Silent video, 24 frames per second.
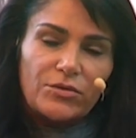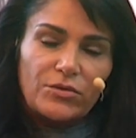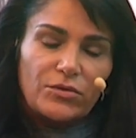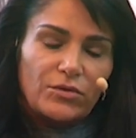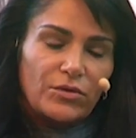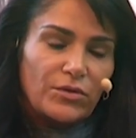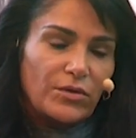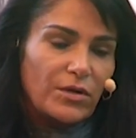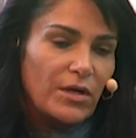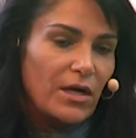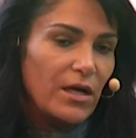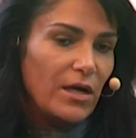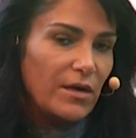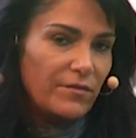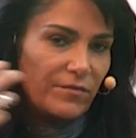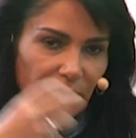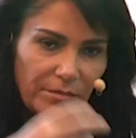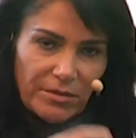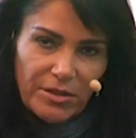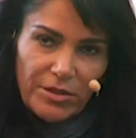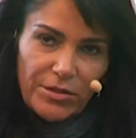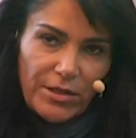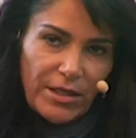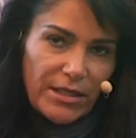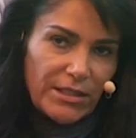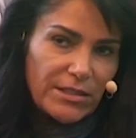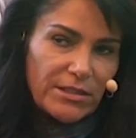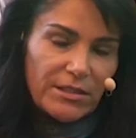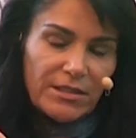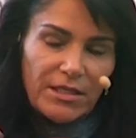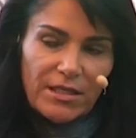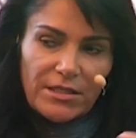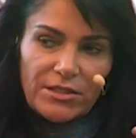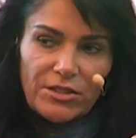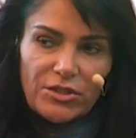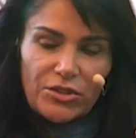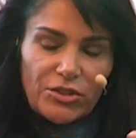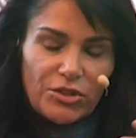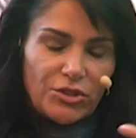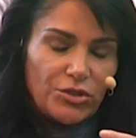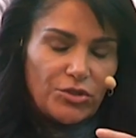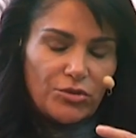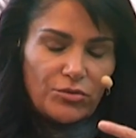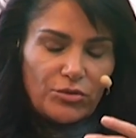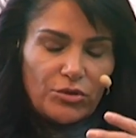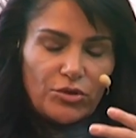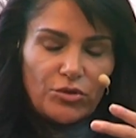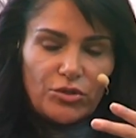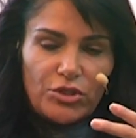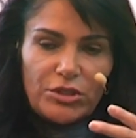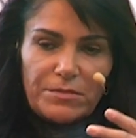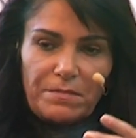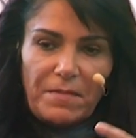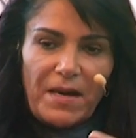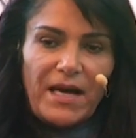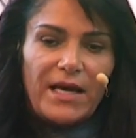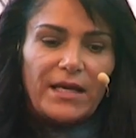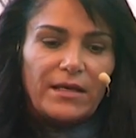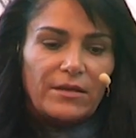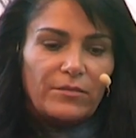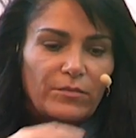or from the United States to Japan.